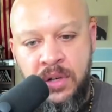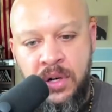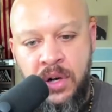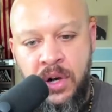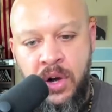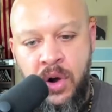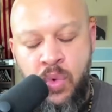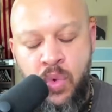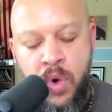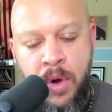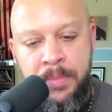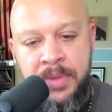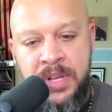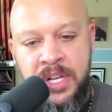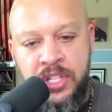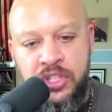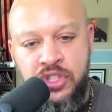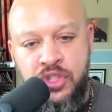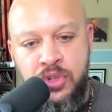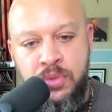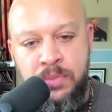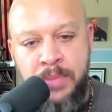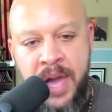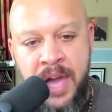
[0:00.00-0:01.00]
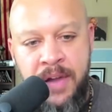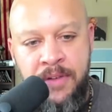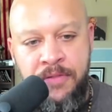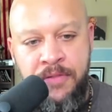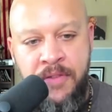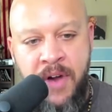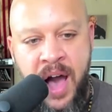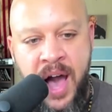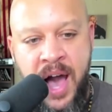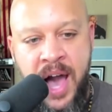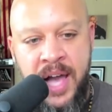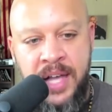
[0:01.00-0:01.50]
a woman that you may
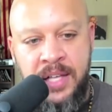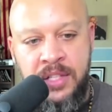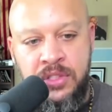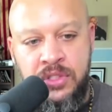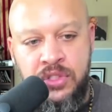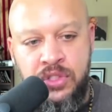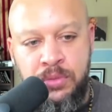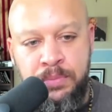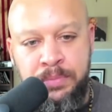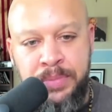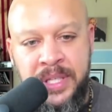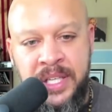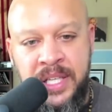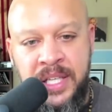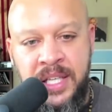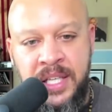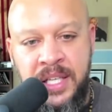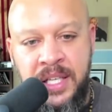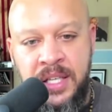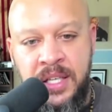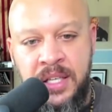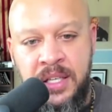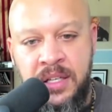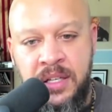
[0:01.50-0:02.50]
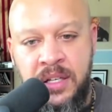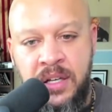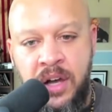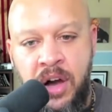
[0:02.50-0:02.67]
find to be